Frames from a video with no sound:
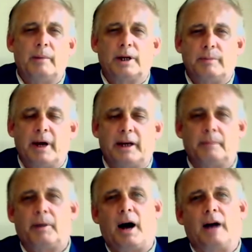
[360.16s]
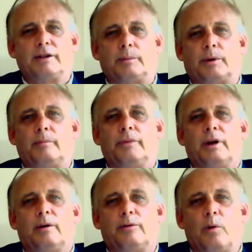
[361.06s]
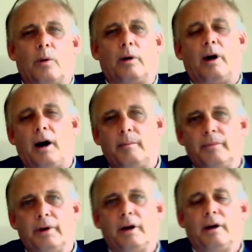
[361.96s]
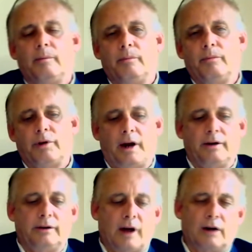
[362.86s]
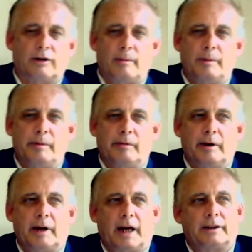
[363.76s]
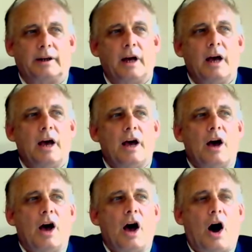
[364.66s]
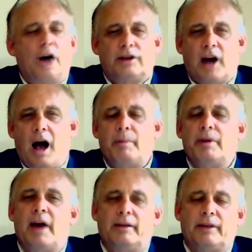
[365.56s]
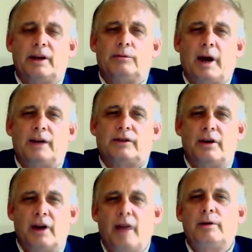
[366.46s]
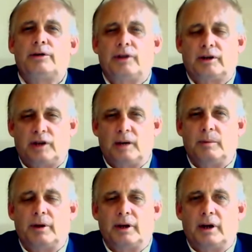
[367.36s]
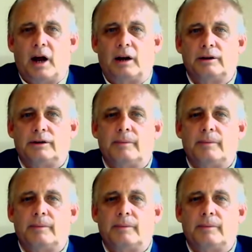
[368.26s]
would pretty much make it impossible for Donald Trump to be reelected. On top of that, then he raised another $16 million